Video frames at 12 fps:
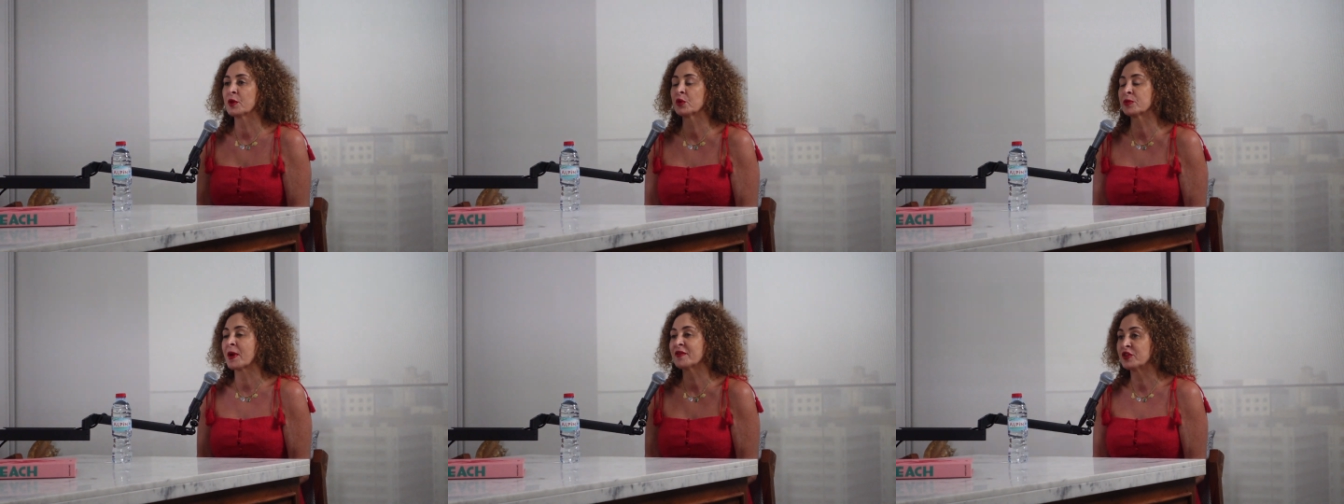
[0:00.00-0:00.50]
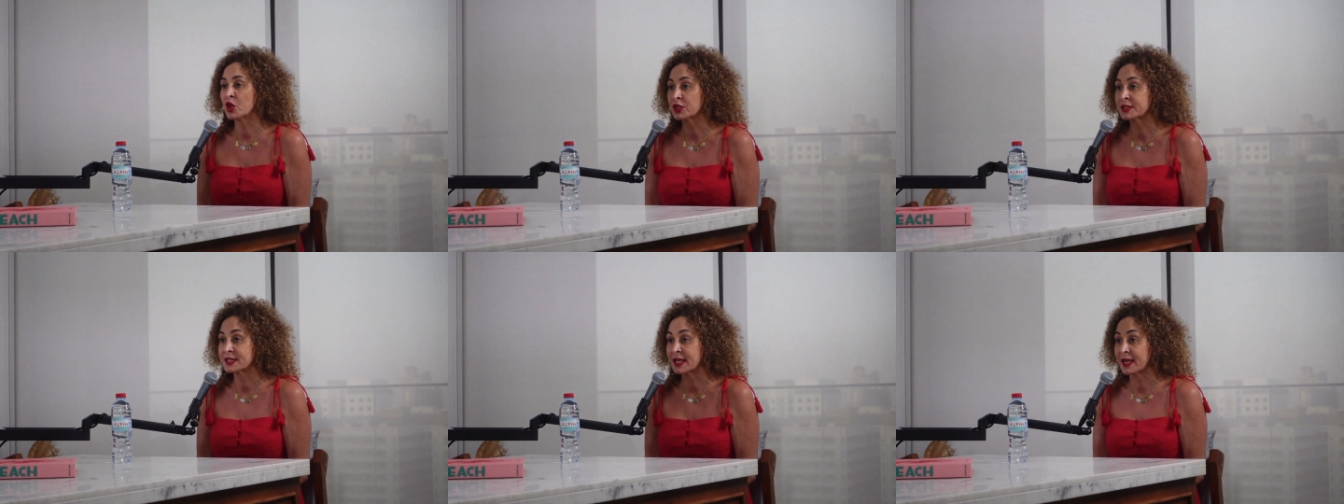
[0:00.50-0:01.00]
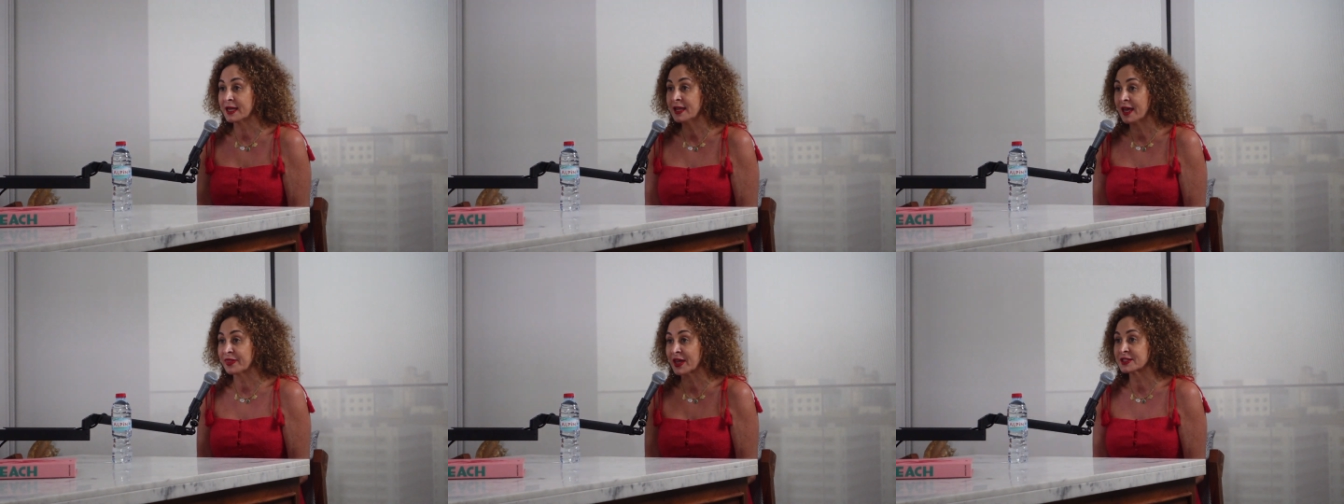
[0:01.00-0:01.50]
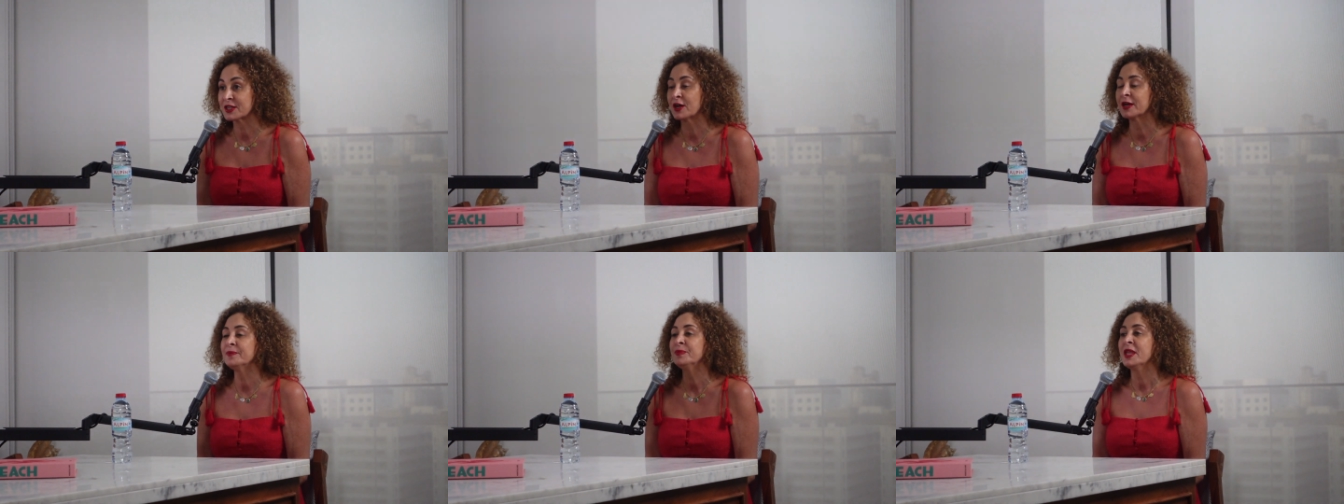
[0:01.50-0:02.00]
with my fiance at that
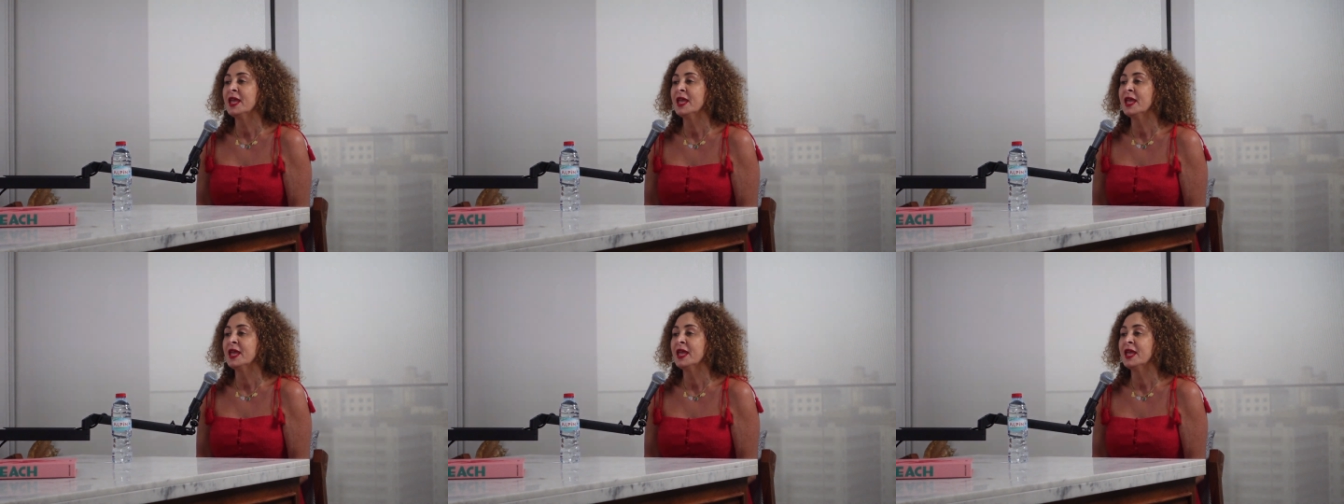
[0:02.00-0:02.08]
time.